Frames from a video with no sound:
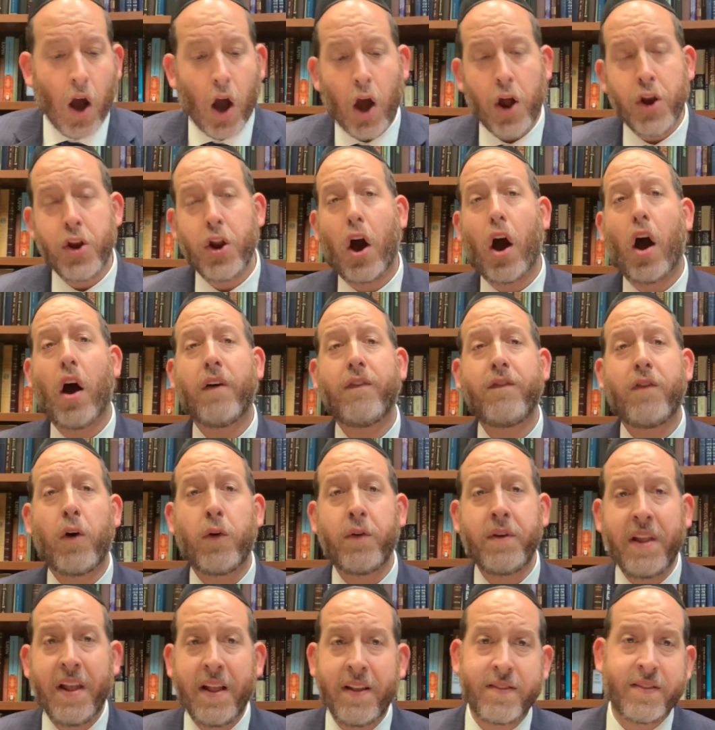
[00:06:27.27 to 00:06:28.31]
An
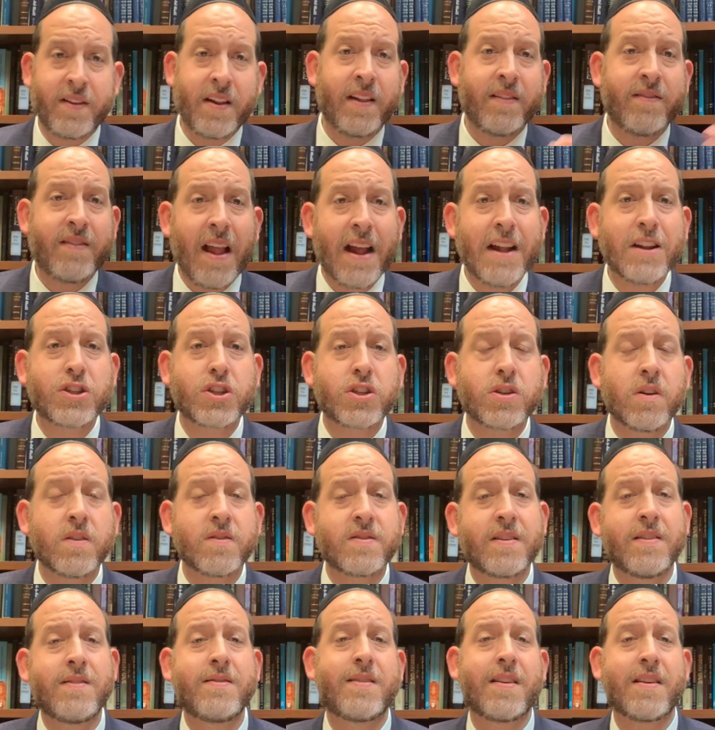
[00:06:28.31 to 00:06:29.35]
Avon is an intentional
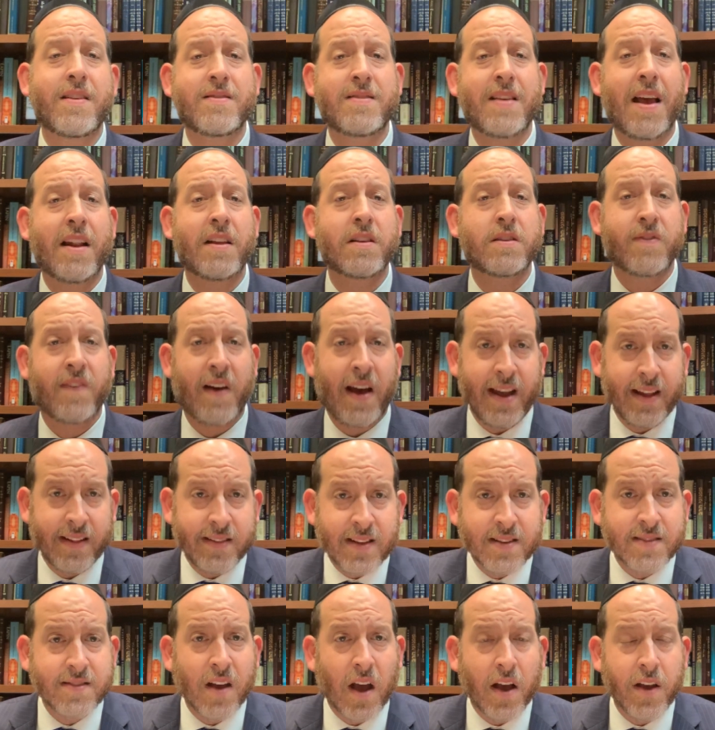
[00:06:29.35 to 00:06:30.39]
sin to satisfy a
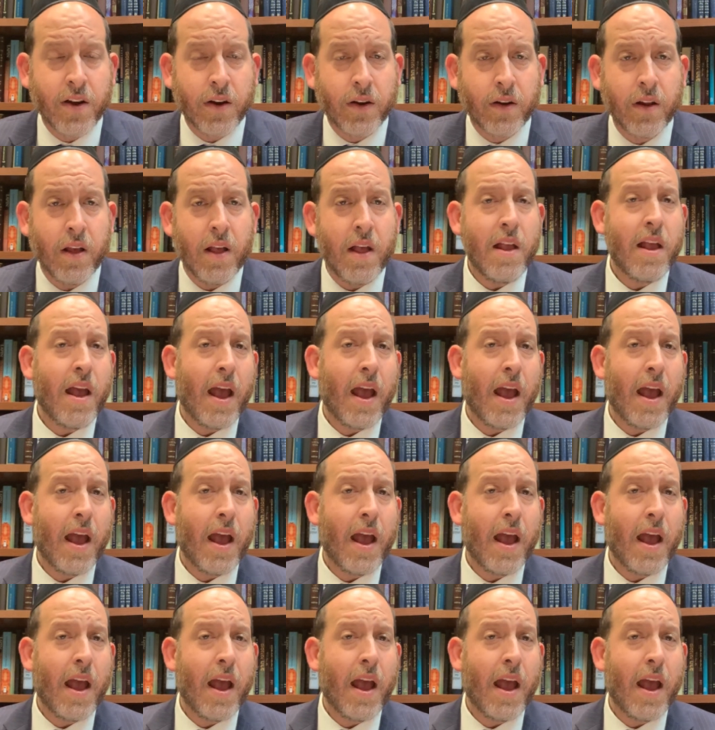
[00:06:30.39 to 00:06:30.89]
desire.